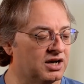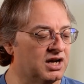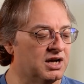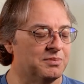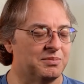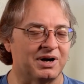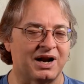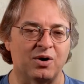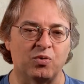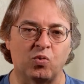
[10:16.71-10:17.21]

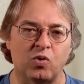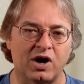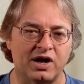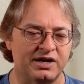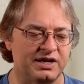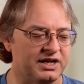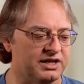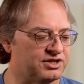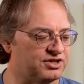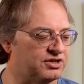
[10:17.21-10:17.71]
but I wanted to
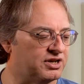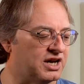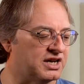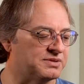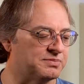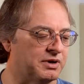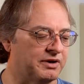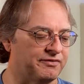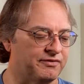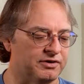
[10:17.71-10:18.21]
get you guys
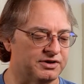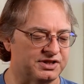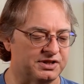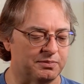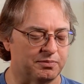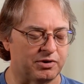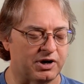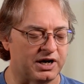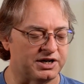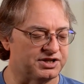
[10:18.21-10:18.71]
my first
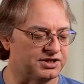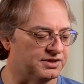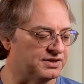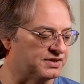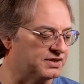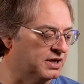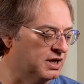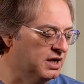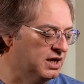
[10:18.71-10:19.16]
impressions.